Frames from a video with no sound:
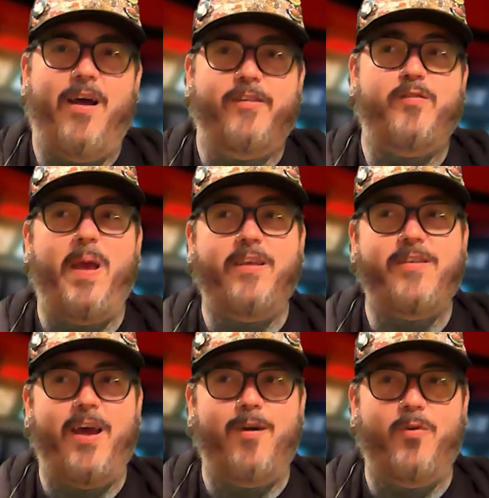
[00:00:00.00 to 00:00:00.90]
Space
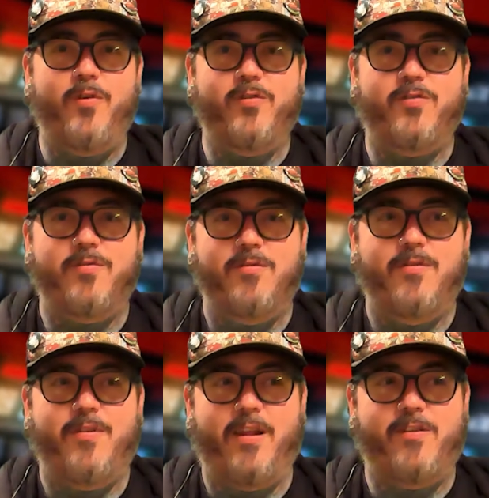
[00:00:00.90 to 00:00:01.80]
Cannibals,
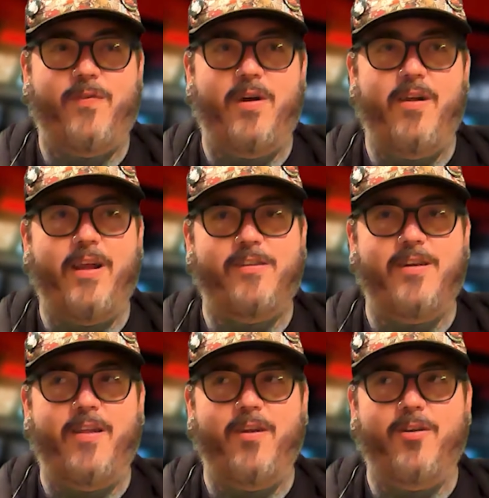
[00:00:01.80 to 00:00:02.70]
that's fun. That's
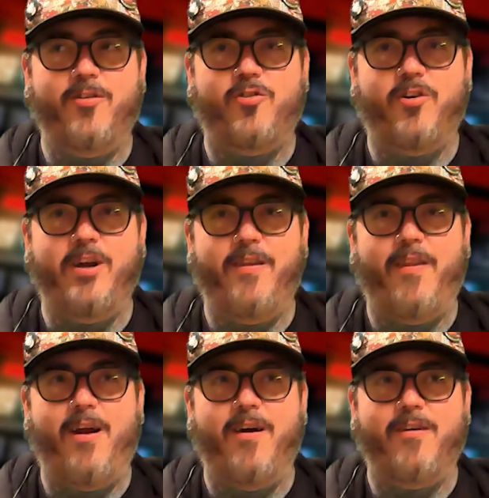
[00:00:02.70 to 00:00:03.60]
another little treat in
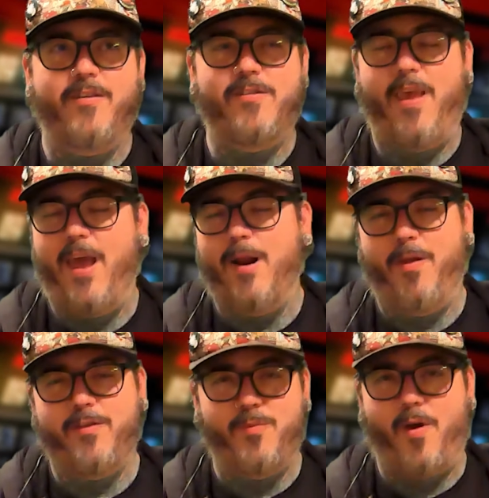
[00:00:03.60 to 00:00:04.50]
there because
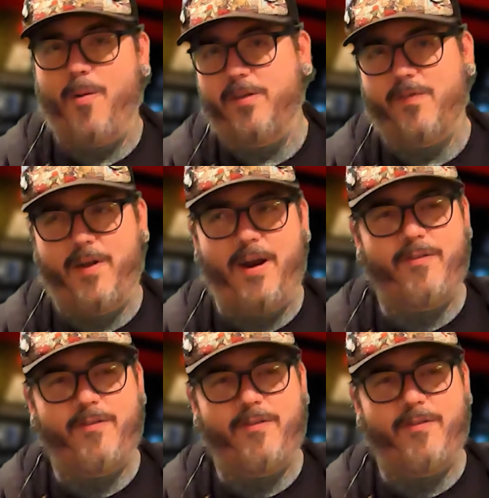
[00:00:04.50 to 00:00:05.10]
cannibalism's always fun.